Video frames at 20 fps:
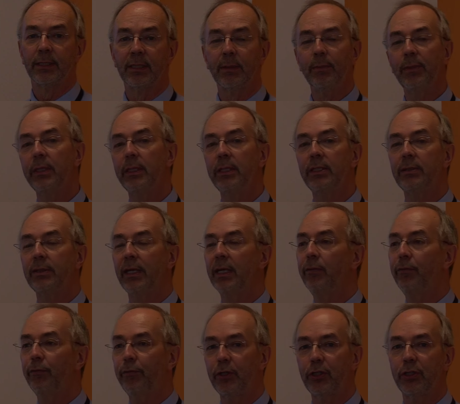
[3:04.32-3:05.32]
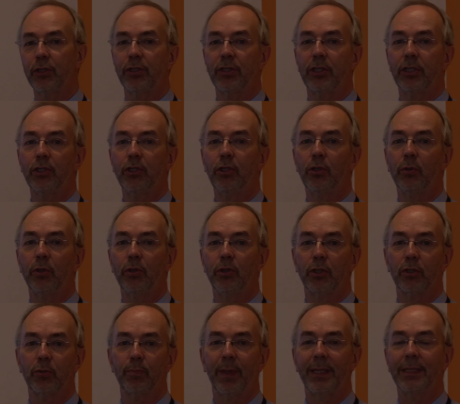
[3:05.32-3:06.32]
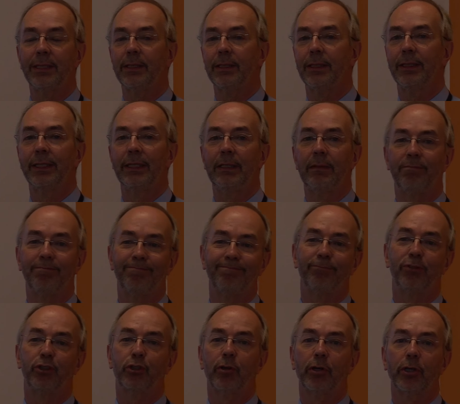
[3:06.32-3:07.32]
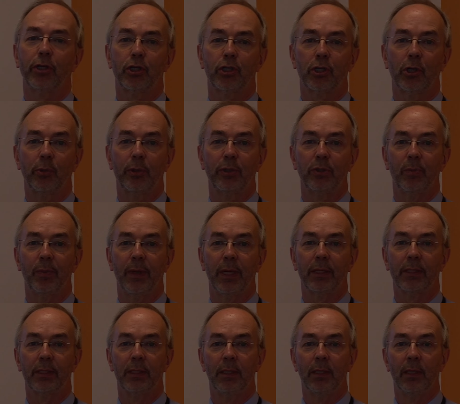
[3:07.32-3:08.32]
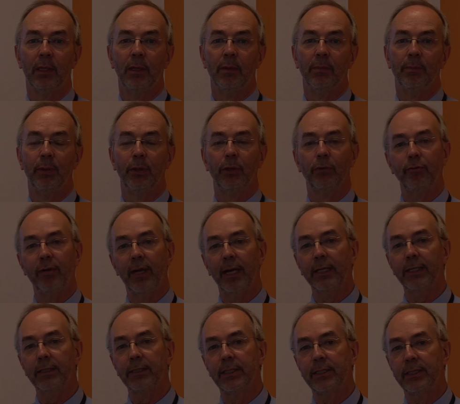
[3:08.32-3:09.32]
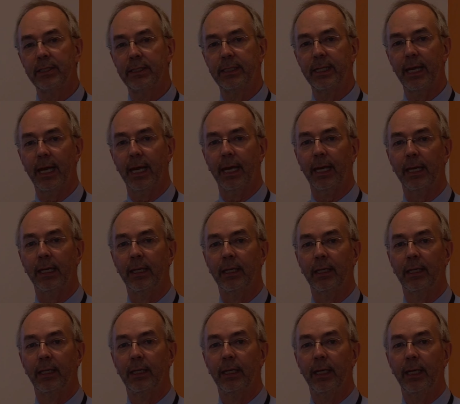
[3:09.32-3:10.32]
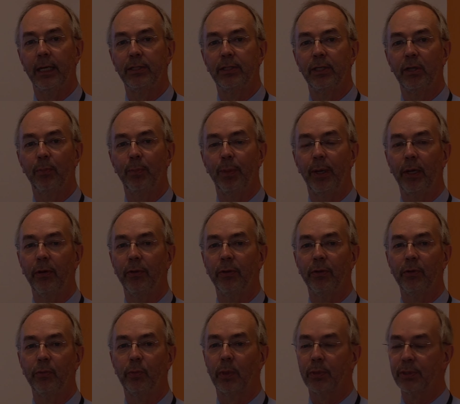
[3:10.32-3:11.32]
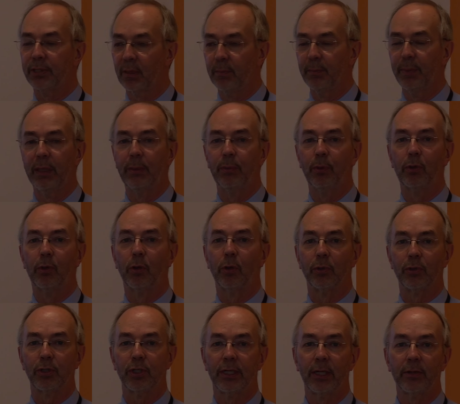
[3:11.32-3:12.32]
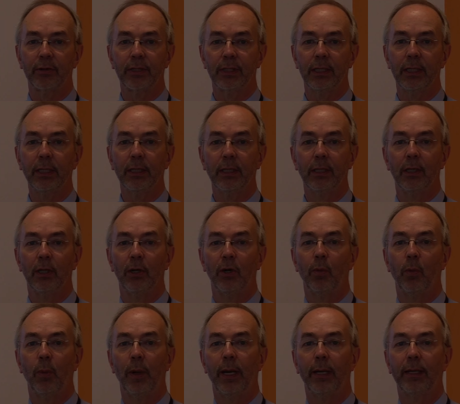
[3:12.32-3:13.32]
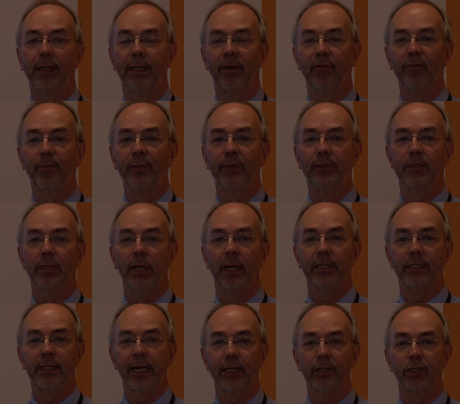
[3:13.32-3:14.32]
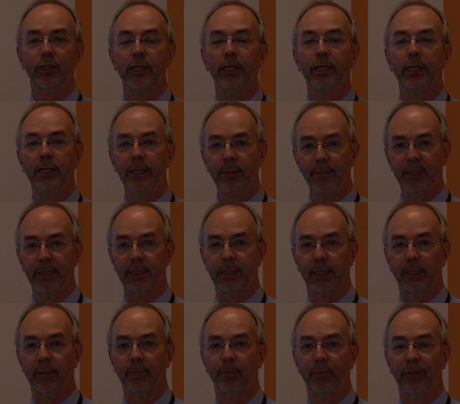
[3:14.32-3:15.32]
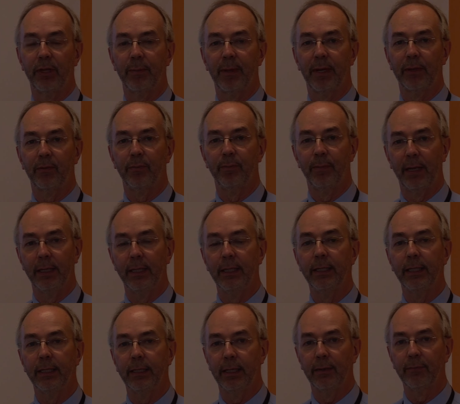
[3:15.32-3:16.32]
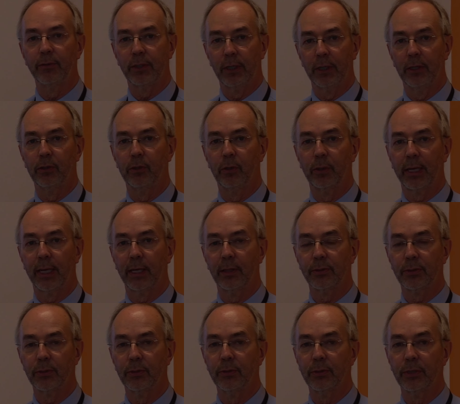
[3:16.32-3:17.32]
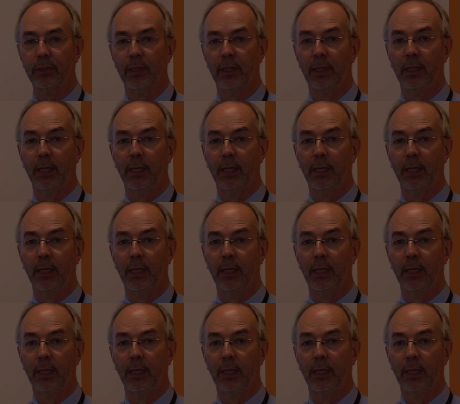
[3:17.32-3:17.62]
some of these inefficiencies you could just basically shrug your shoulders a bit. But the reality today is in a period of what some people call austerity, where government is actually limiting the amount of money they give to local councils.